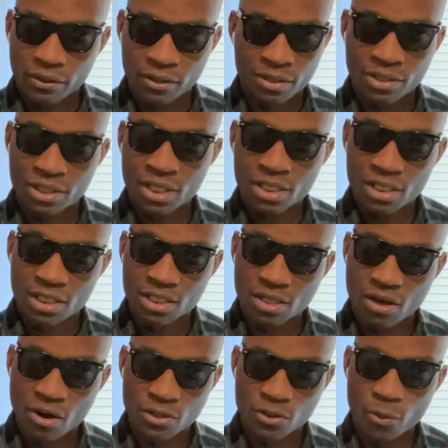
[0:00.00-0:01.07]
Jesus
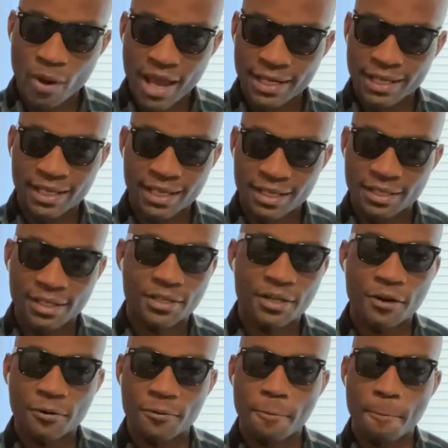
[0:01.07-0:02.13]
starts writing in the
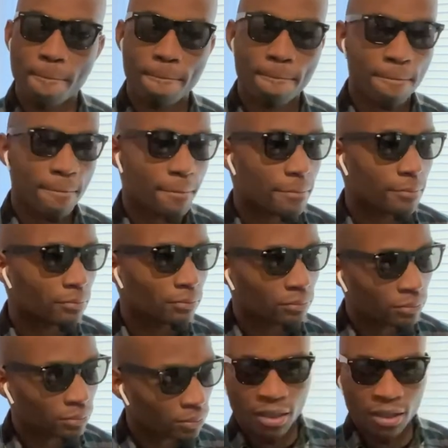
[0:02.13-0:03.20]
dirt.
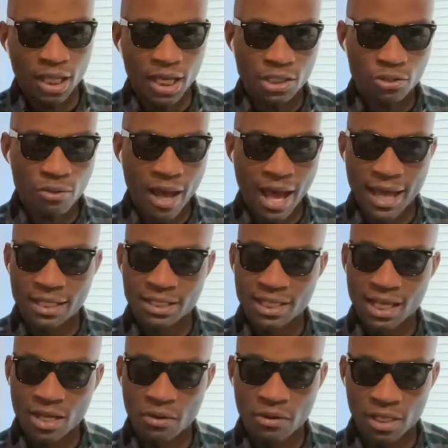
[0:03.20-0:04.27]
They try and
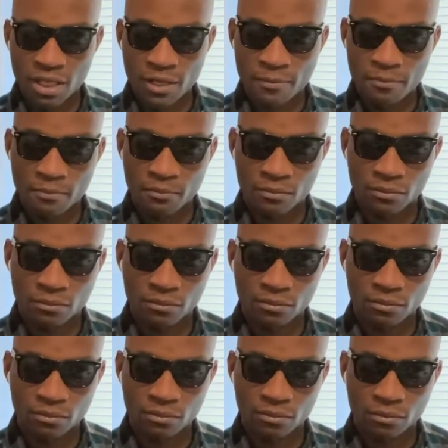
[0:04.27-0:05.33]
tell him,
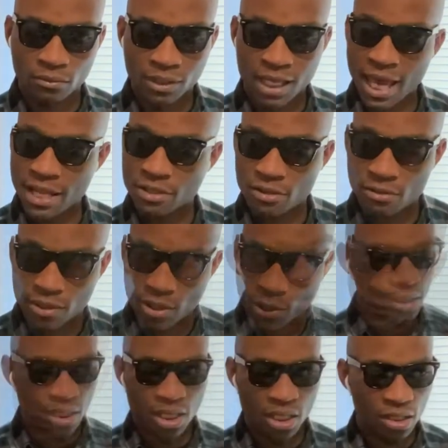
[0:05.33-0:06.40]
cancel
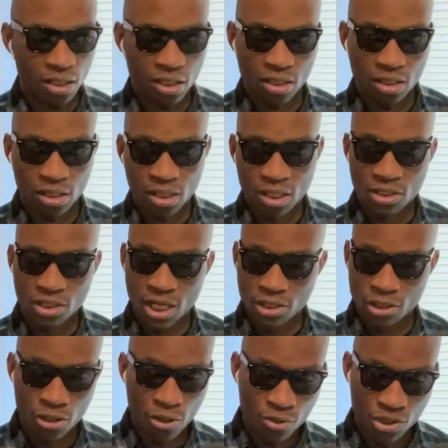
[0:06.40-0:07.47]
service, shut
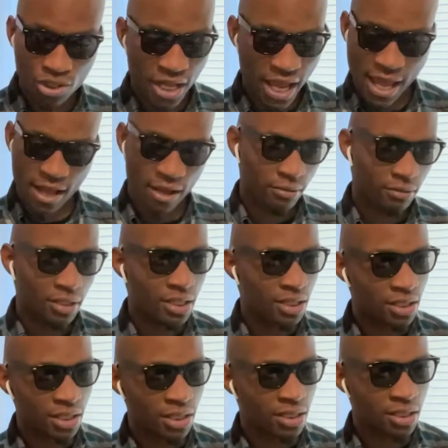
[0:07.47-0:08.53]
church down.
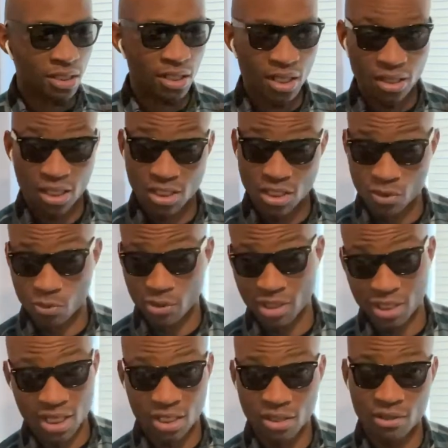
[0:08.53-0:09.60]
This is
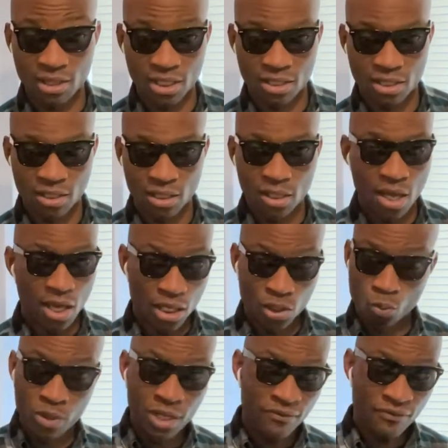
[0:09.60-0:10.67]
ridiculous, because
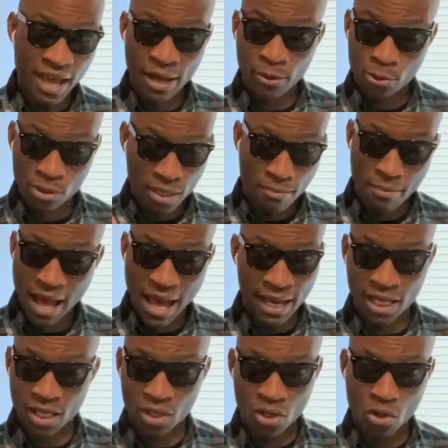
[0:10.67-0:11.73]
we found
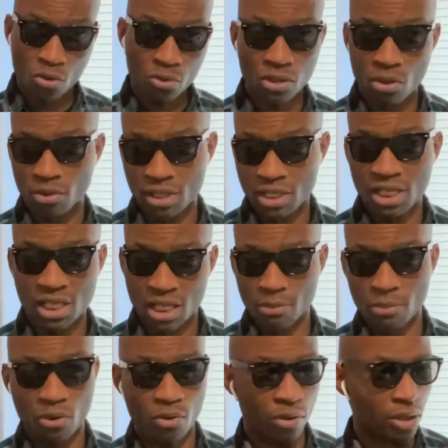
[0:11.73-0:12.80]
somebody who's on the deacon
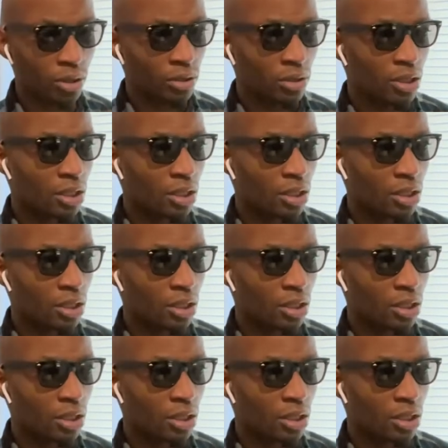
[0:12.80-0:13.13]
board.